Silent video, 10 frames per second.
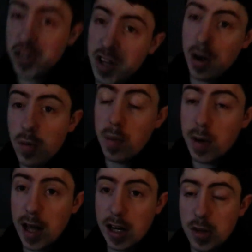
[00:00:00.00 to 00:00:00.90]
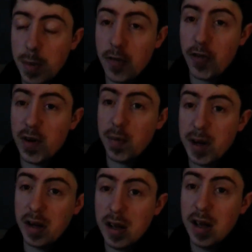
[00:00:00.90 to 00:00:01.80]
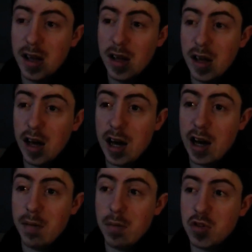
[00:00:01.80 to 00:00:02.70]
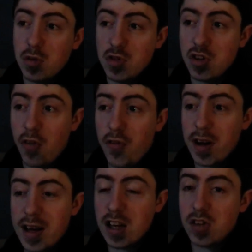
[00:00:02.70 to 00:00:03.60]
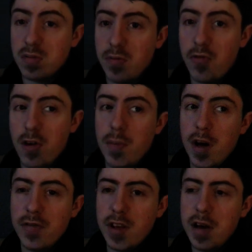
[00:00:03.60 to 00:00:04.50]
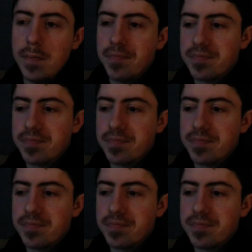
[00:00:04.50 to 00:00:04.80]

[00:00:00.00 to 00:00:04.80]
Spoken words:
So we will actually be performing some stuff, I guess, for a birthday.